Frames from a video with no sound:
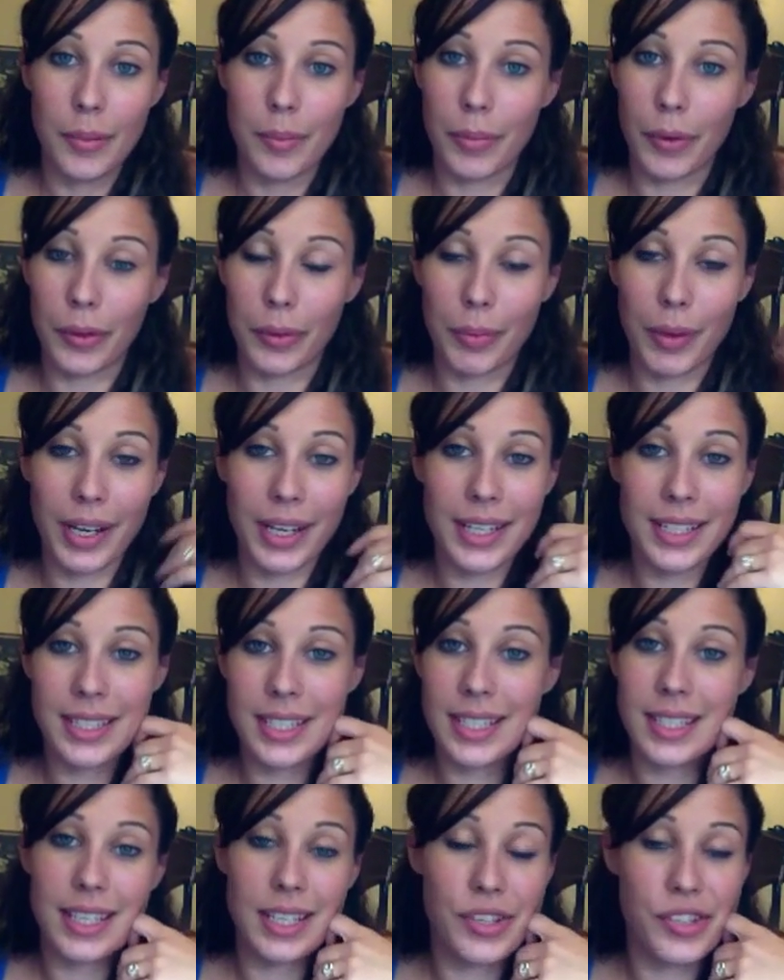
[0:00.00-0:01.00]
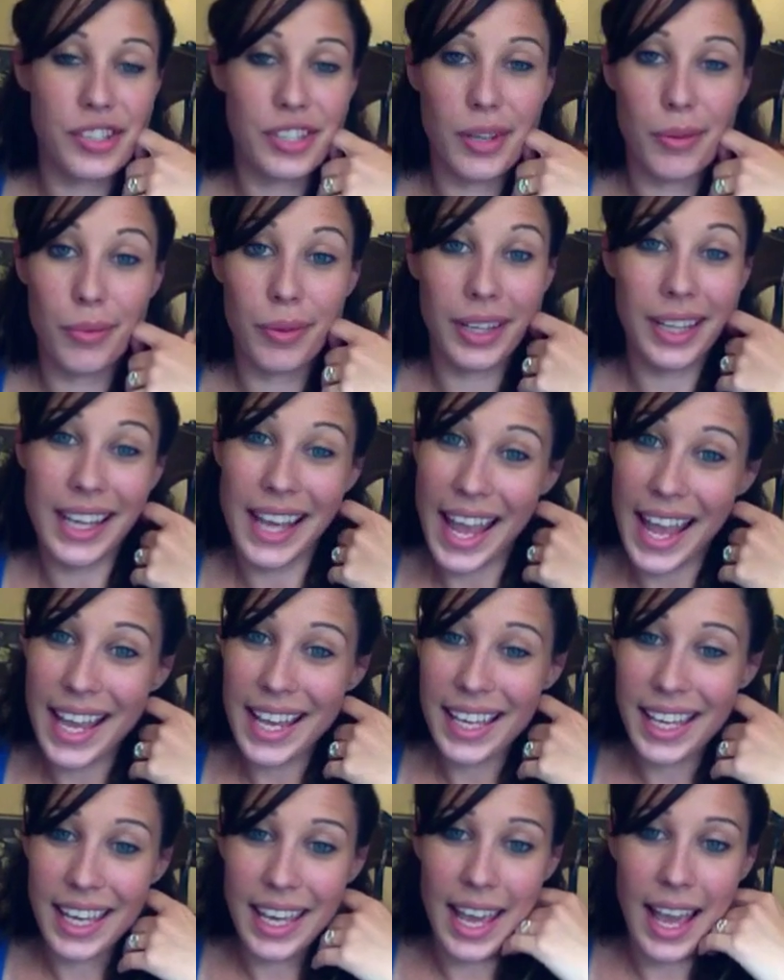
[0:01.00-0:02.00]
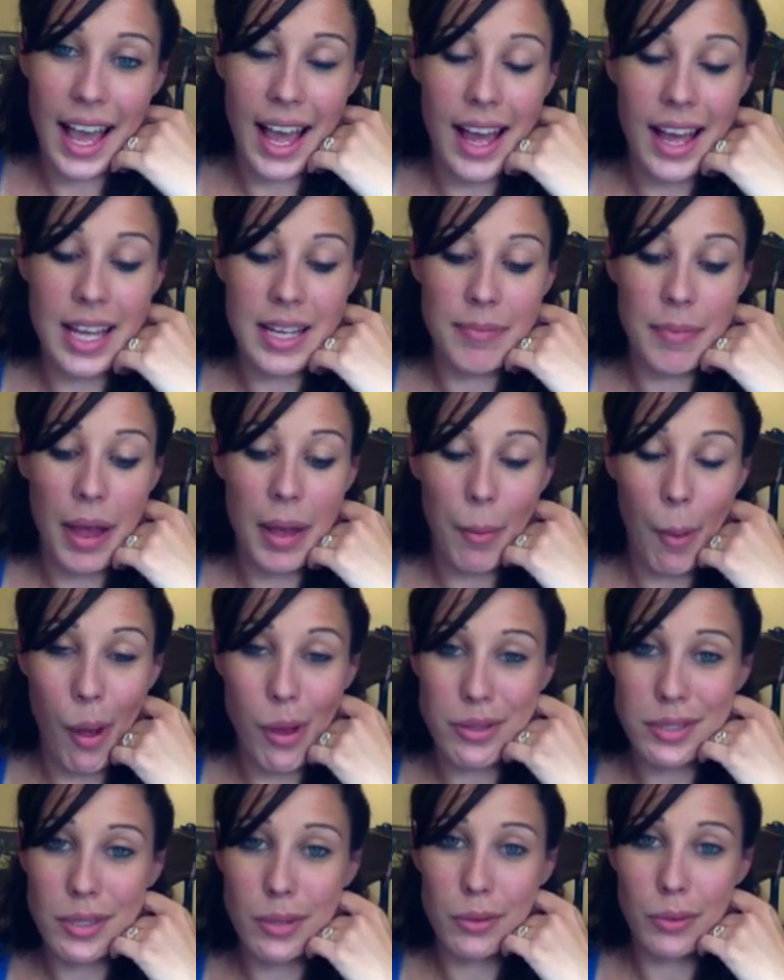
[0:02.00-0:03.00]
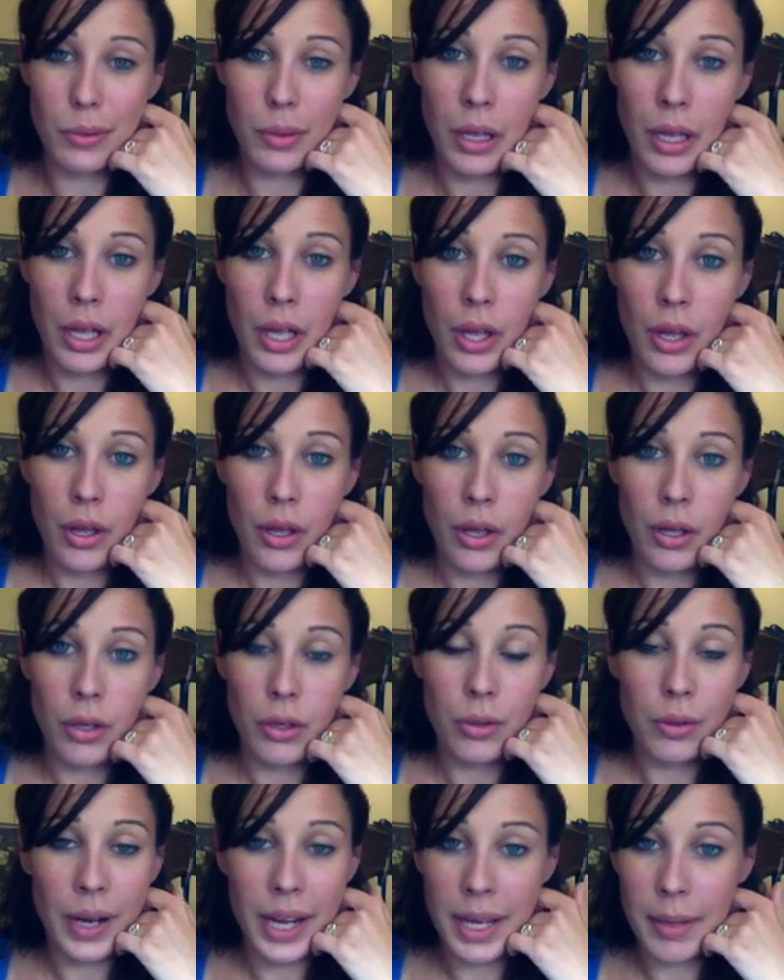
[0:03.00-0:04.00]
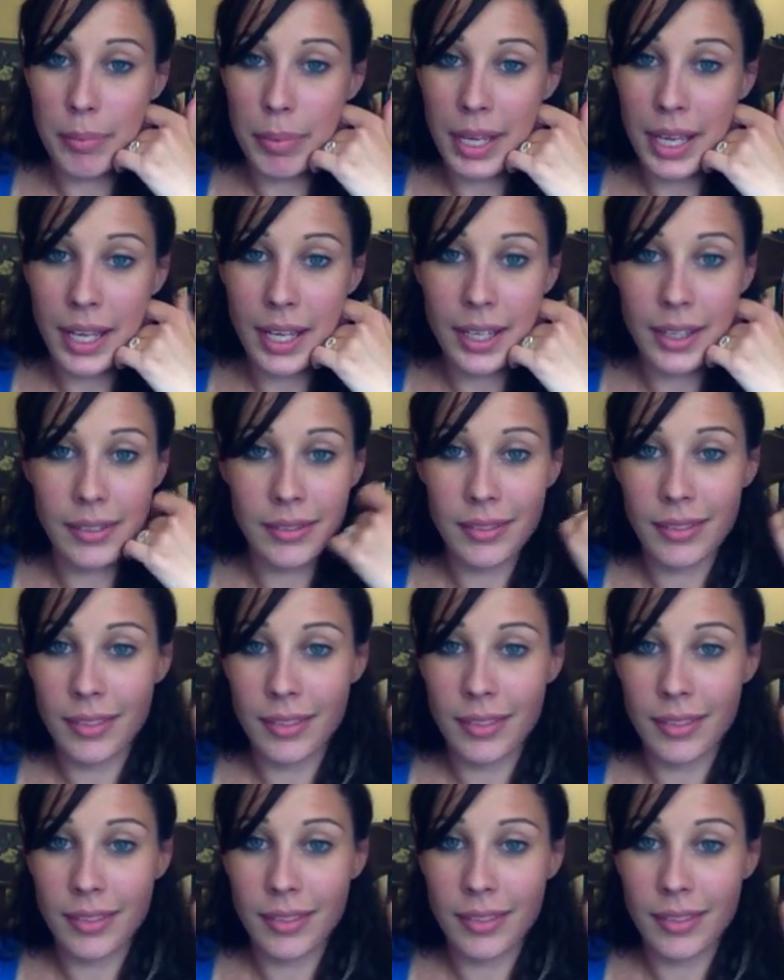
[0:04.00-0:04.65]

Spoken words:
Both pregnancies, I just get really achy. I'm also crampy.